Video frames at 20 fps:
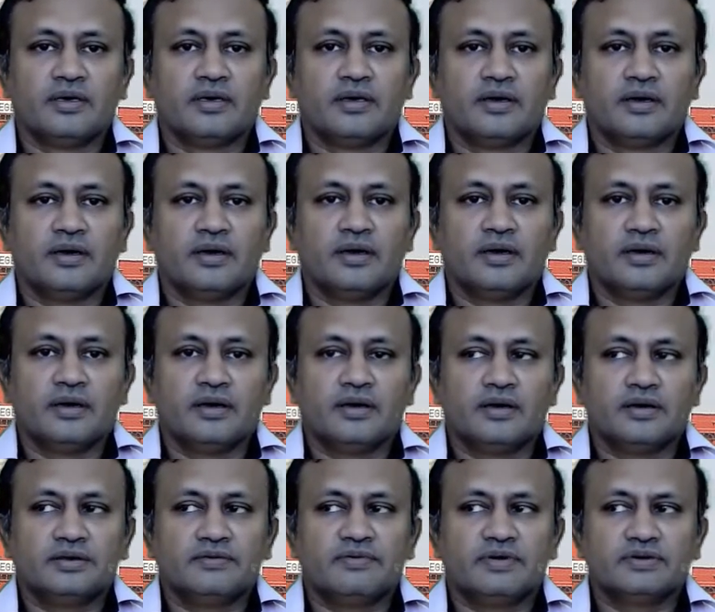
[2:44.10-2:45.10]

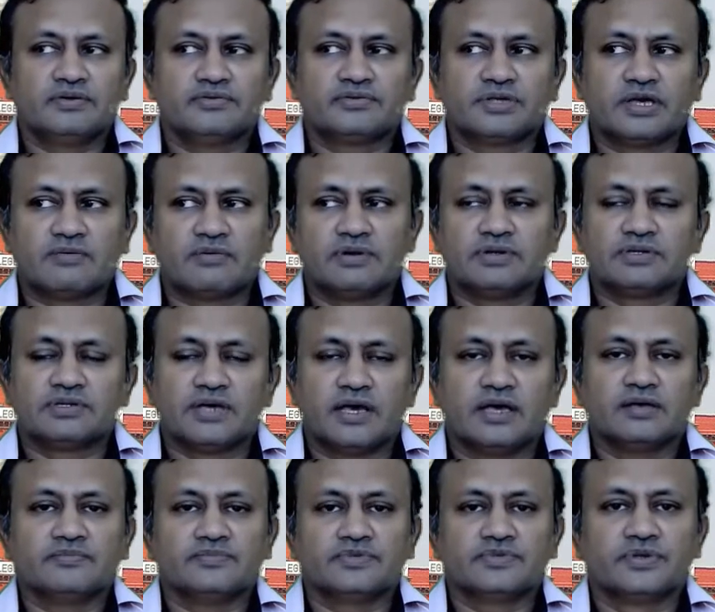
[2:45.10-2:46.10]
I went to several
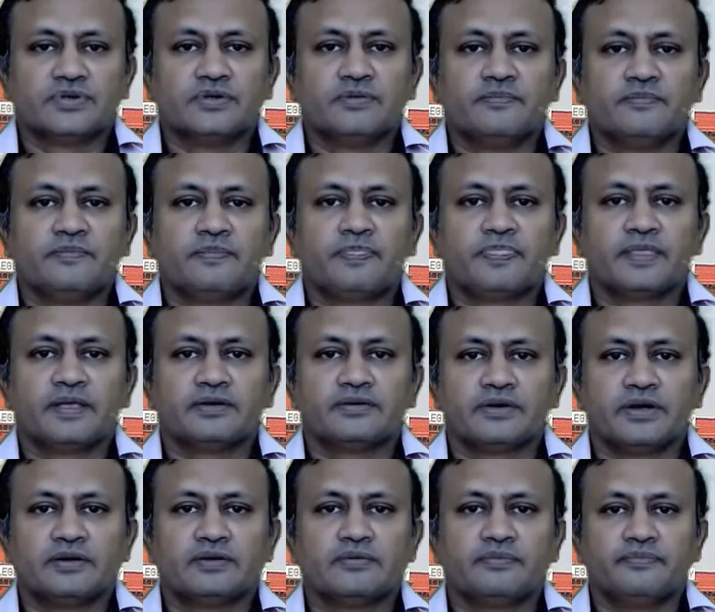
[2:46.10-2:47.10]
times and
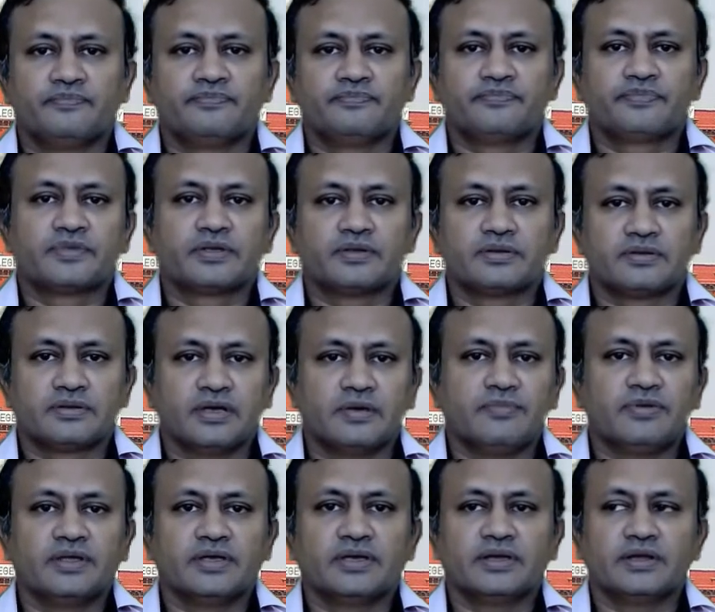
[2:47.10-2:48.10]
tried to
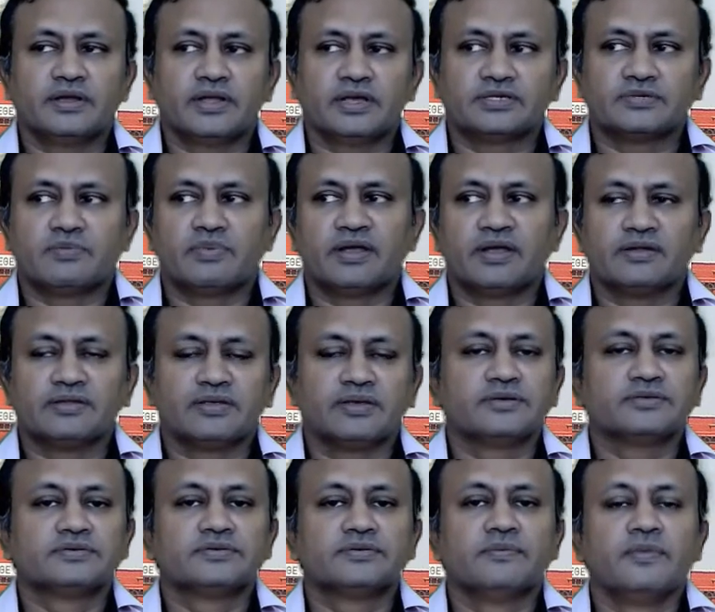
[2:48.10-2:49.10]
communicate and explain
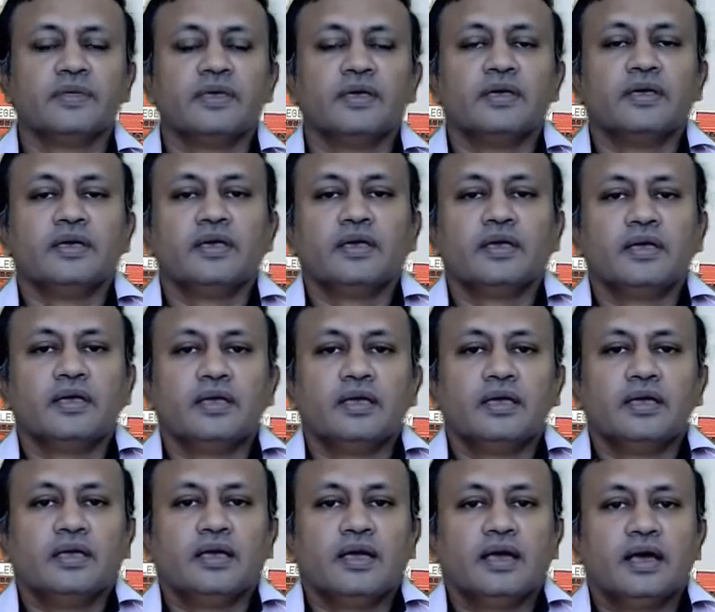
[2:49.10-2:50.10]
things,
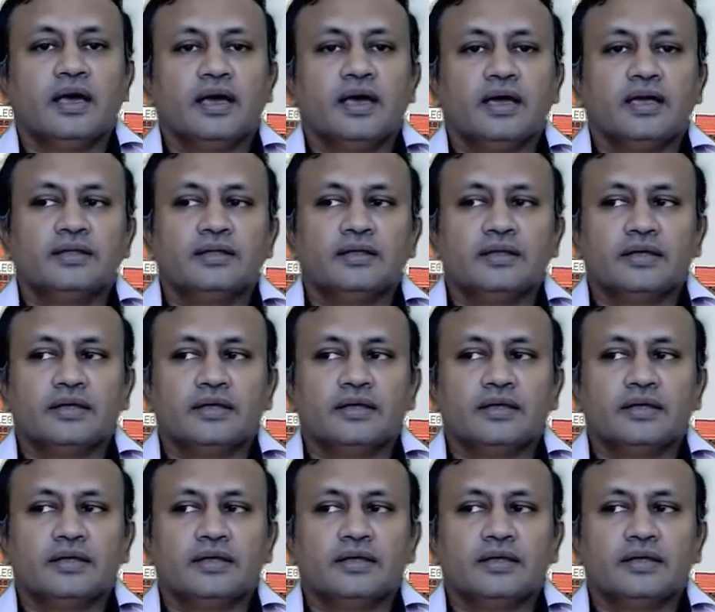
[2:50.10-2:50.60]
and